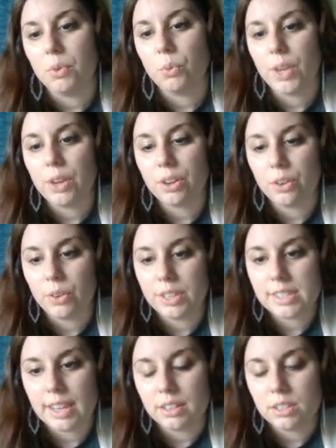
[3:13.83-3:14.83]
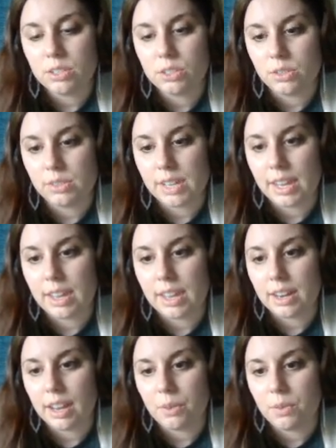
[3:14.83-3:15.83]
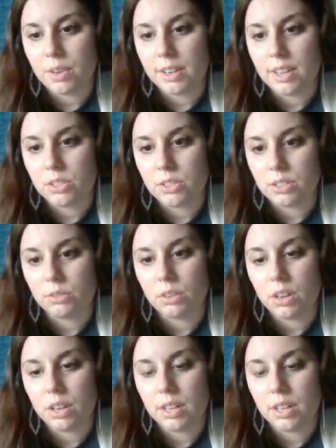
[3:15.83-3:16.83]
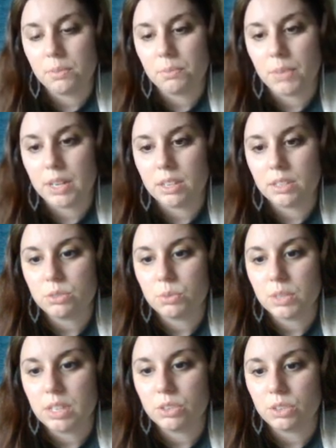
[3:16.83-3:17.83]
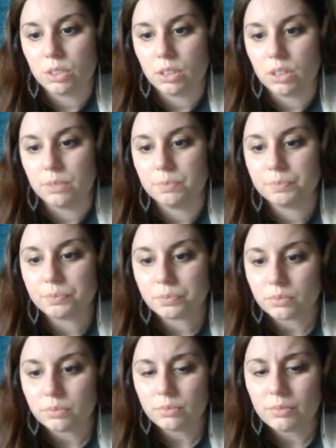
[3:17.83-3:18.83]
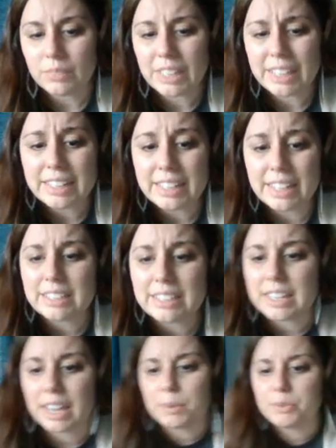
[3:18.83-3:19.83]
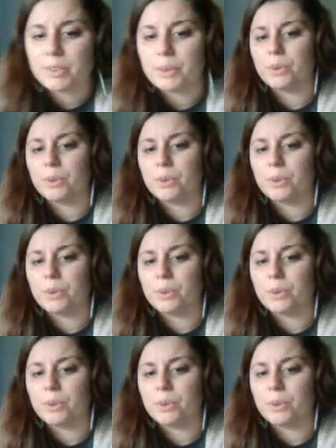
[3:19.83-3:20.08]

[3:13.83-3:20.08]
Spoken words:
We are going to add a due date. I want it due on Monday the 23rd. I can add a time if I